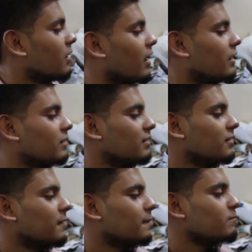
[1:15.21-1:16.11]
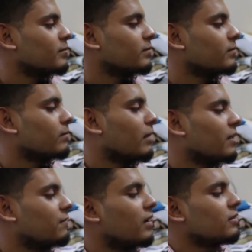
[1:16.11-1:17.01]
And uh, my
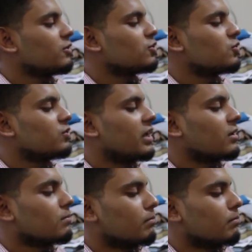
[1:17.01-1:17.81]
father used to take